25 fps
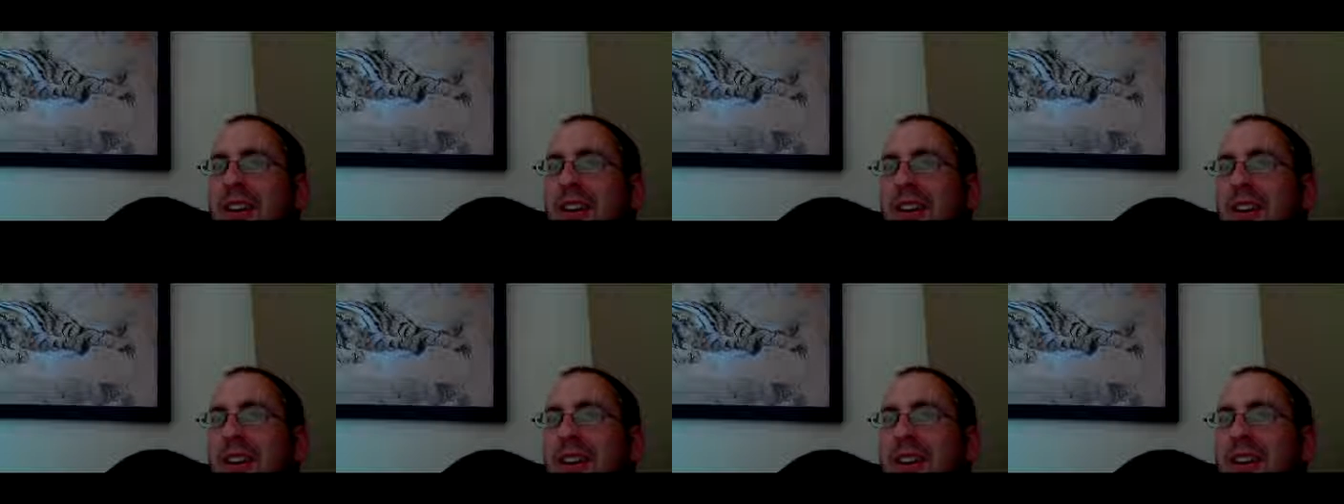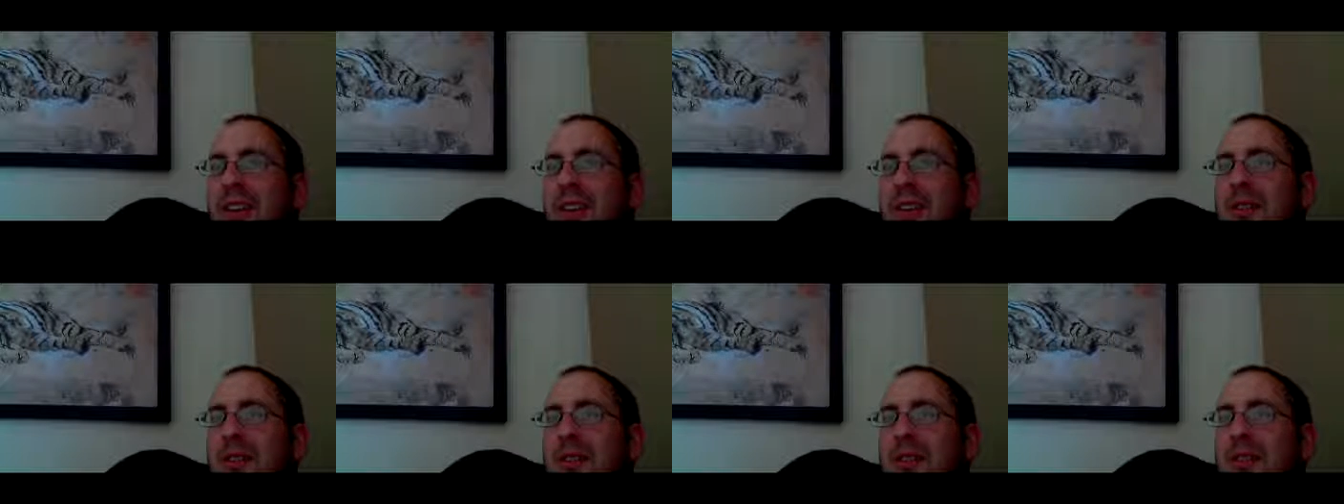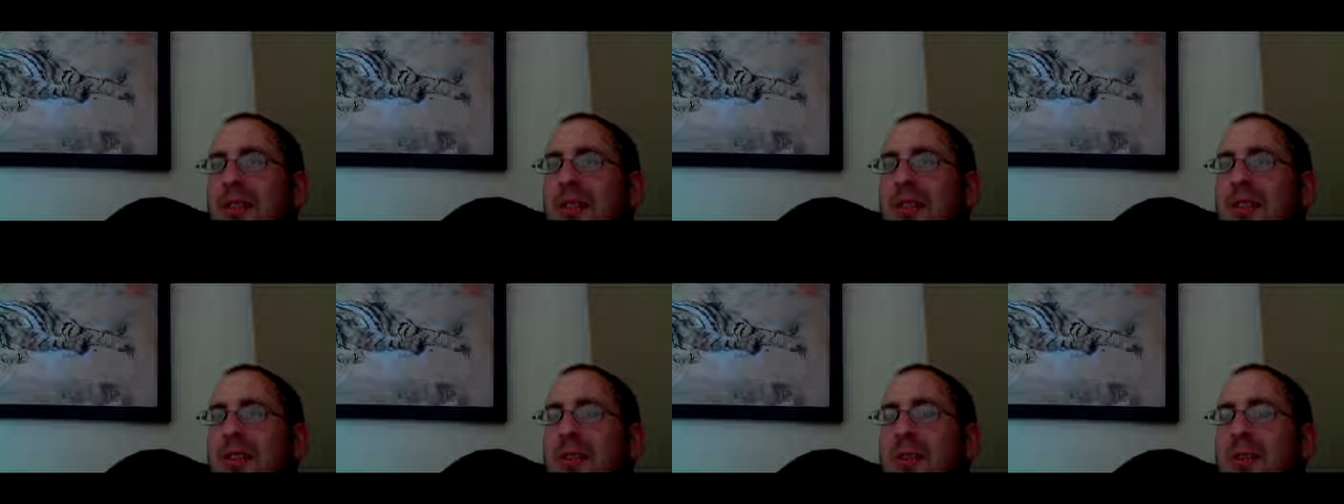He's like,
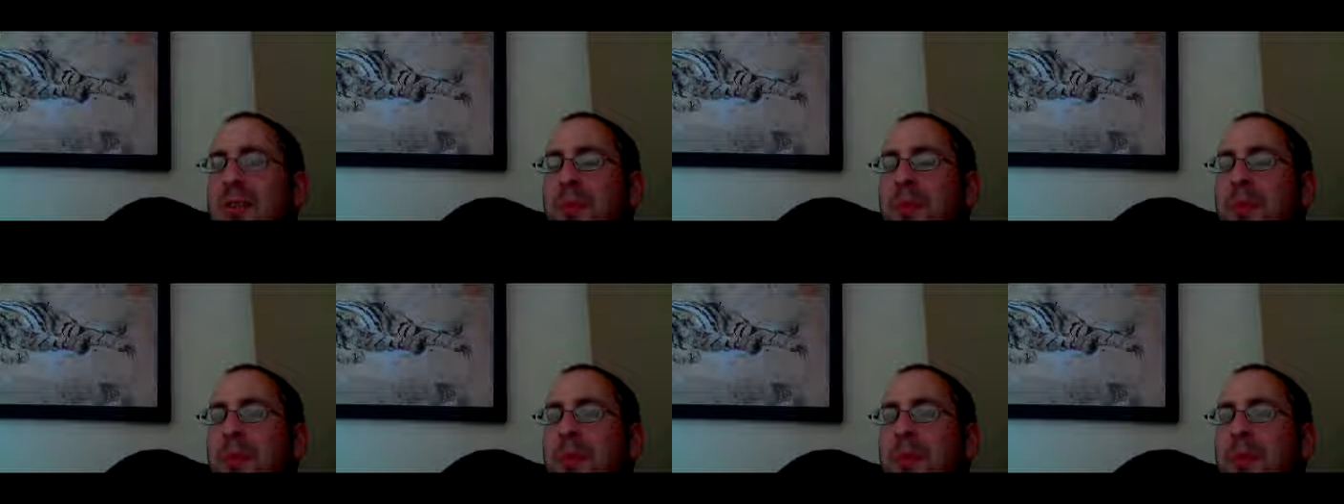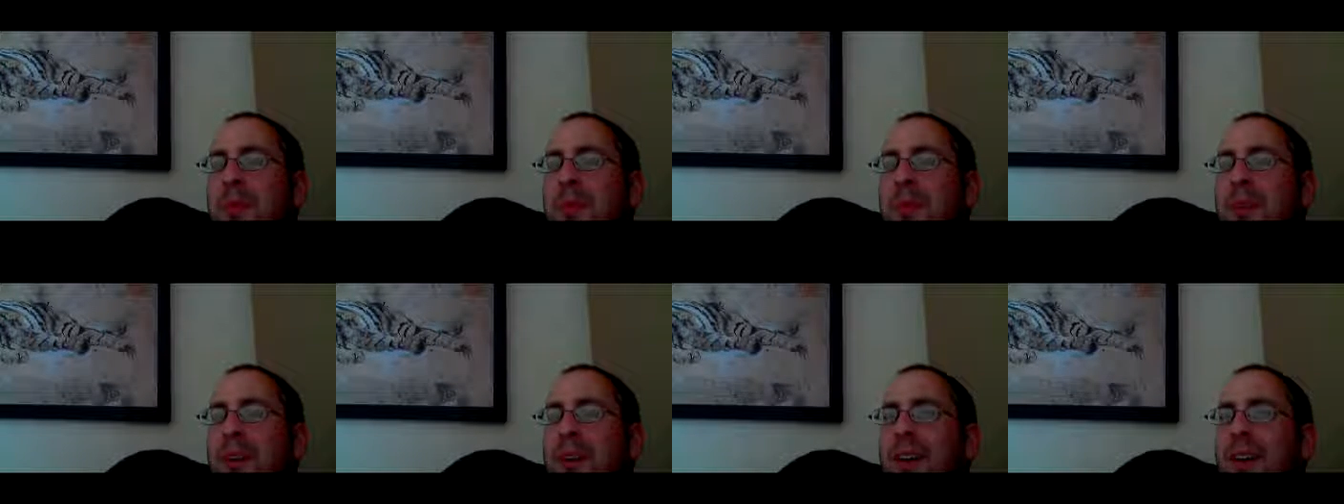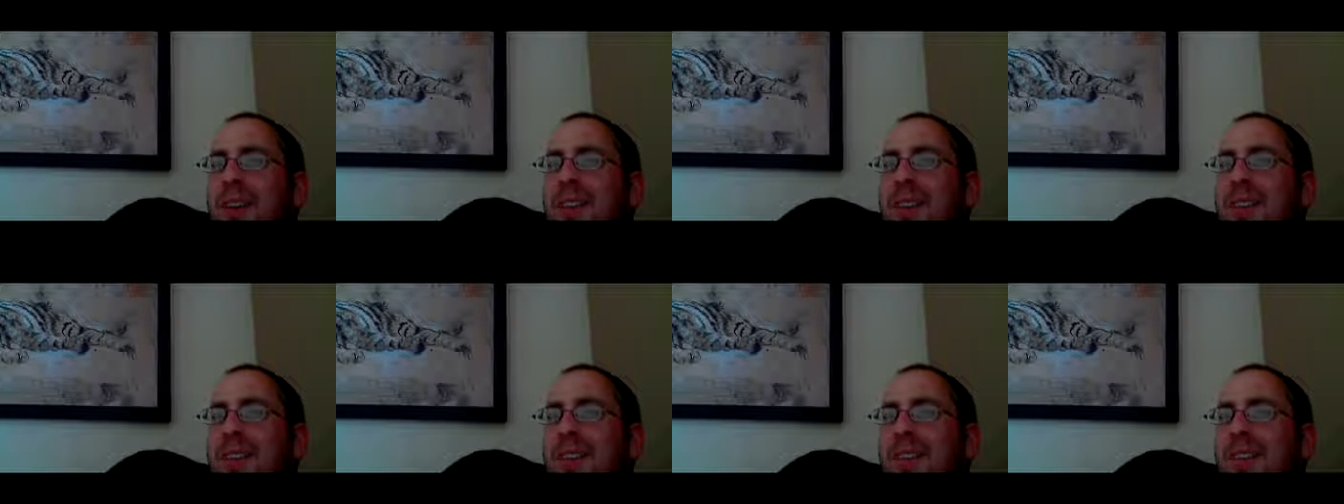"Okay, those are both wrong
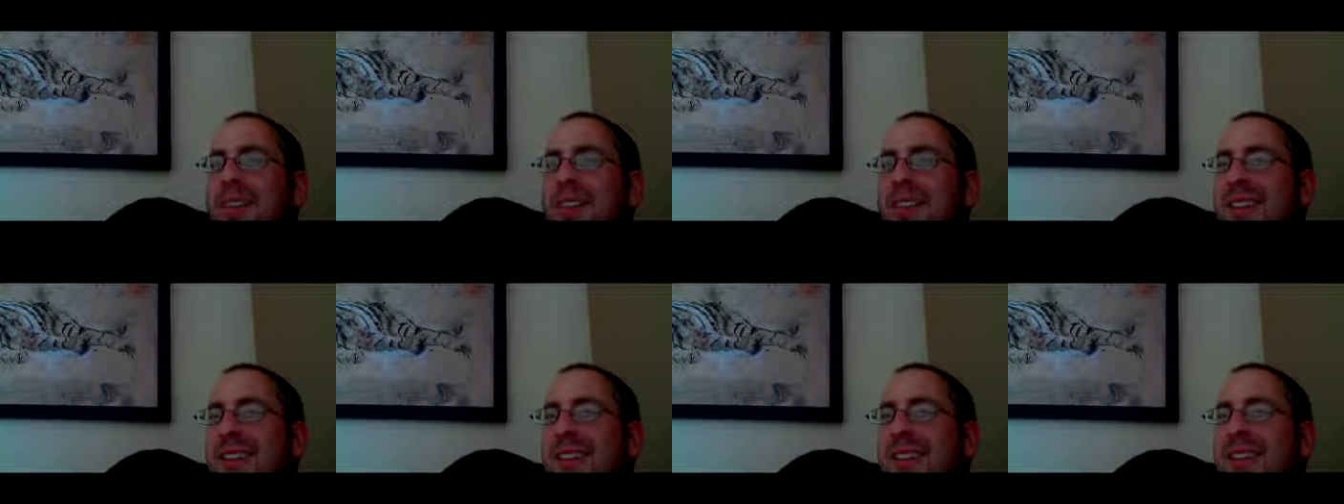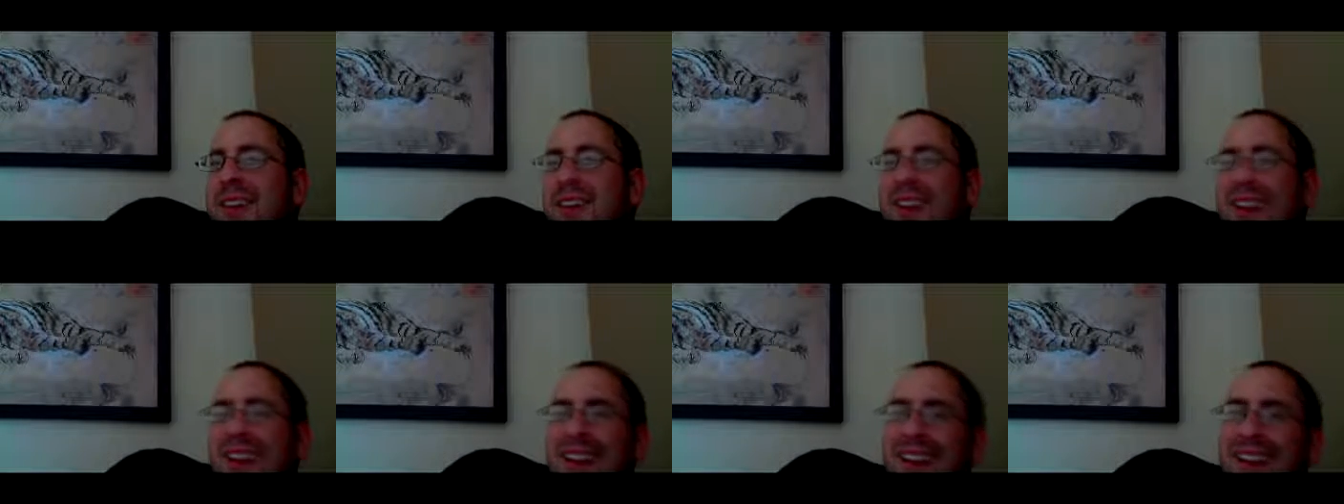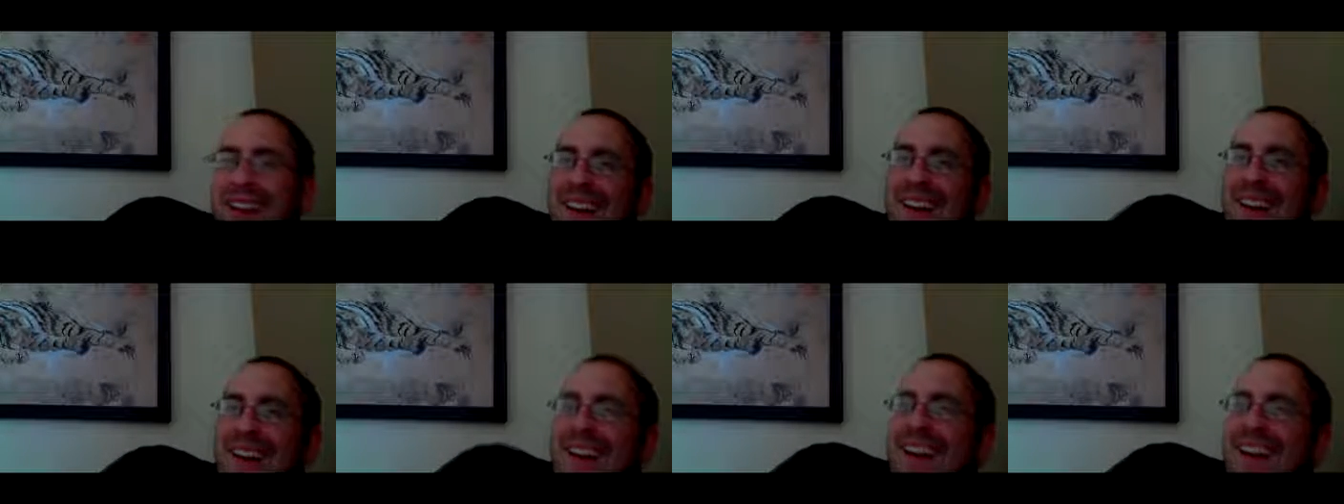answers. Think
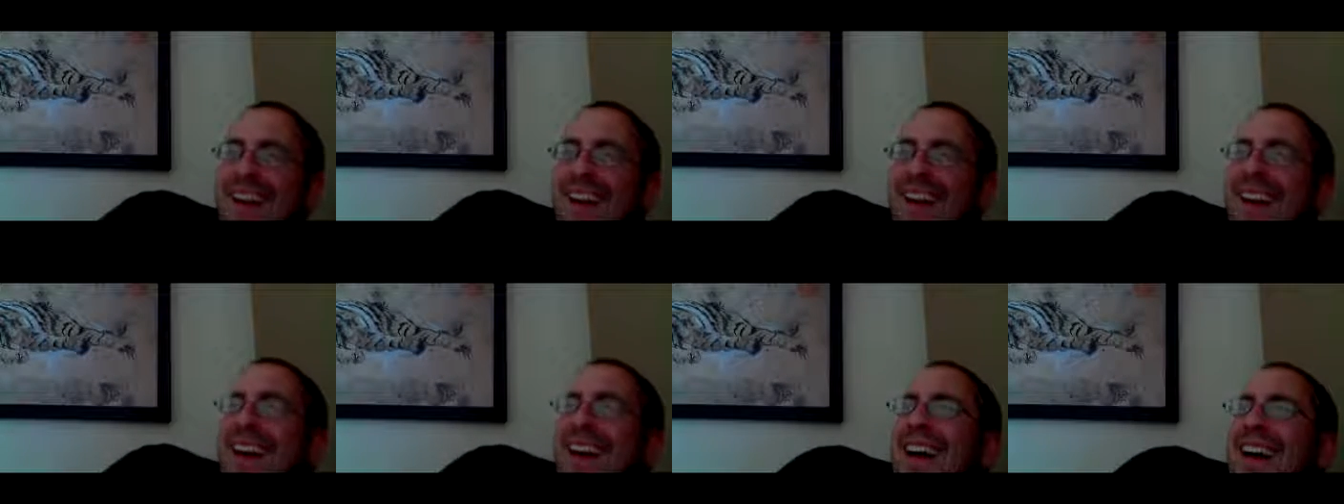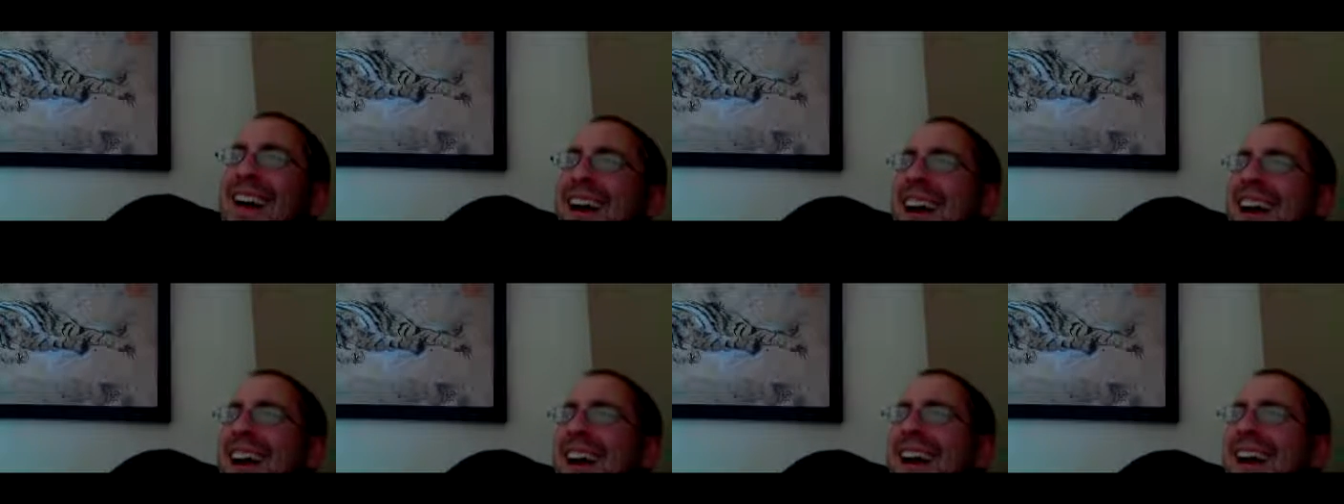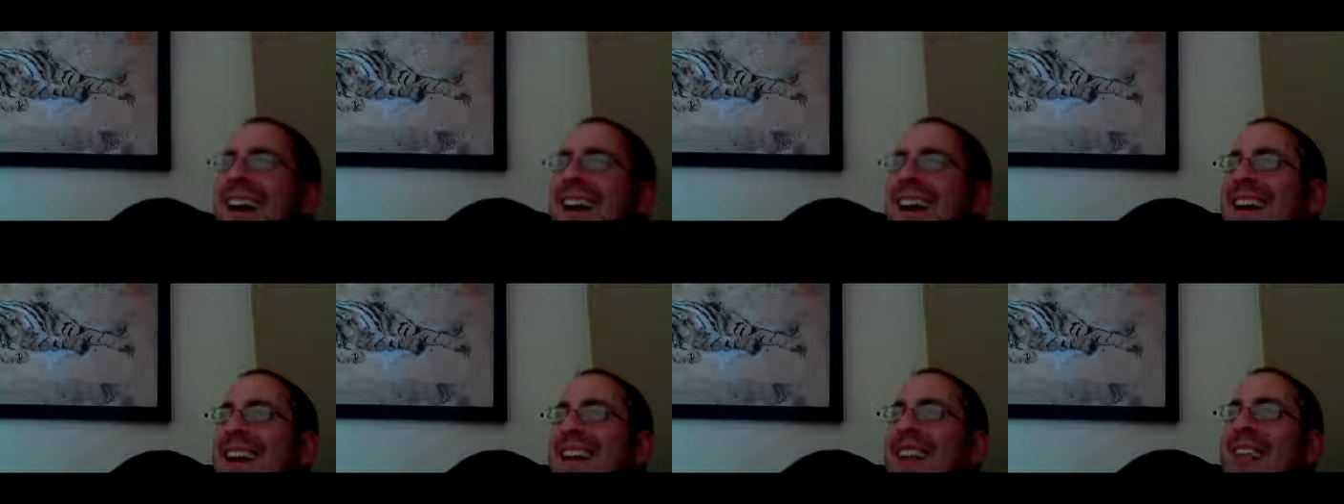again."
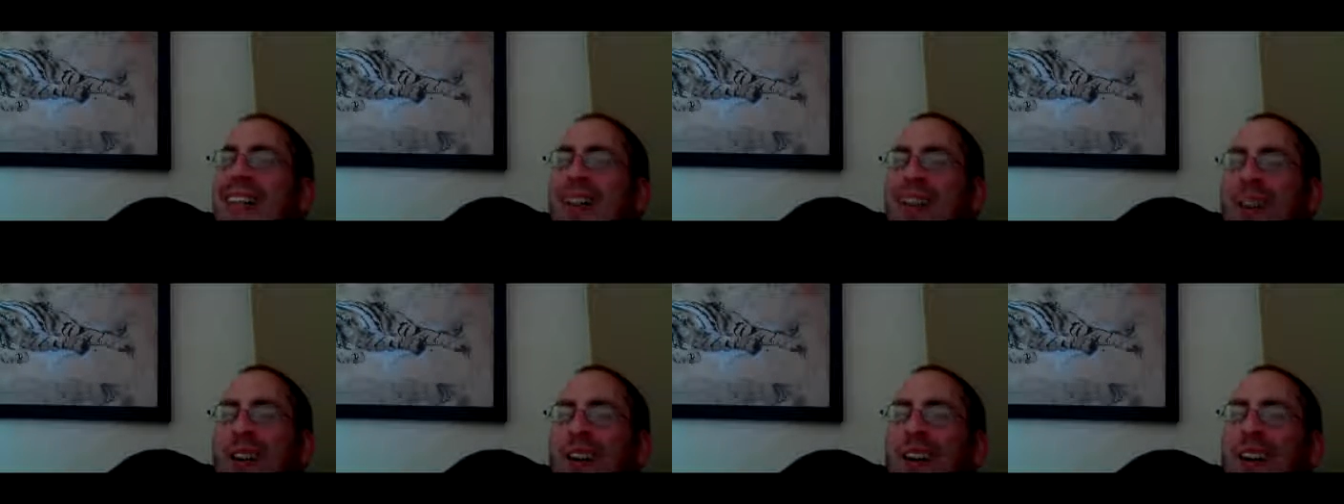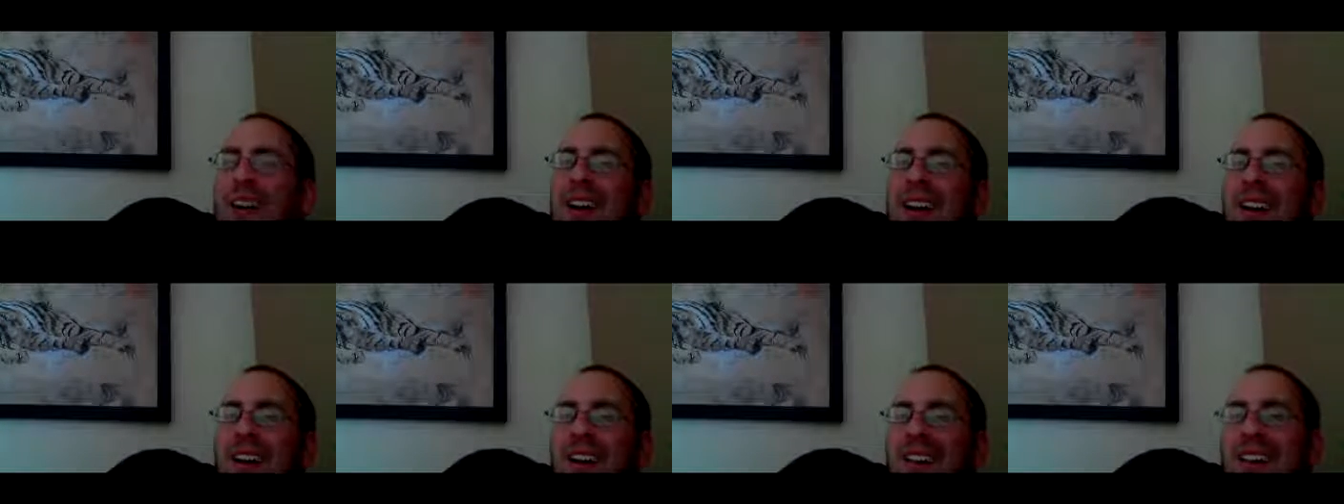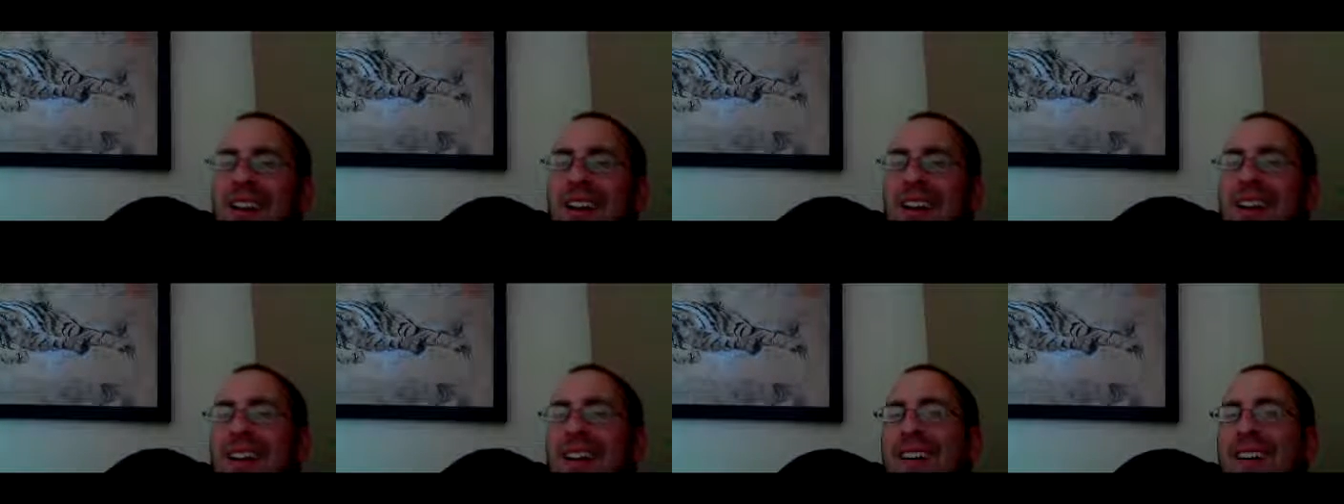And I'm like, "All right, all right.